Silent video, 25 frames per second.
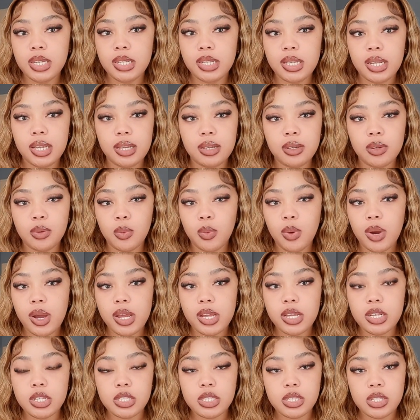Like, why
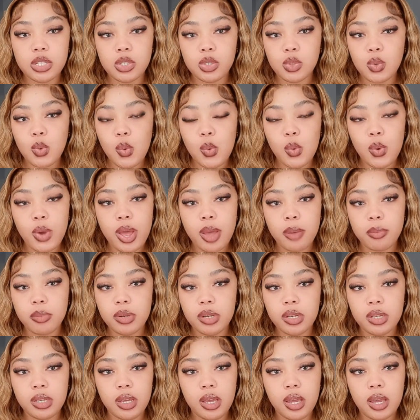is this all
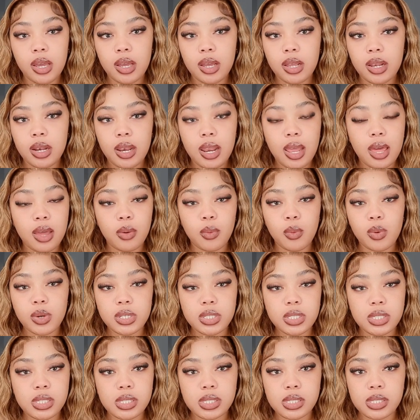happening? Like, what
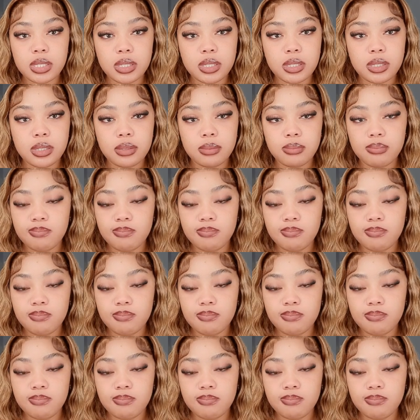is this?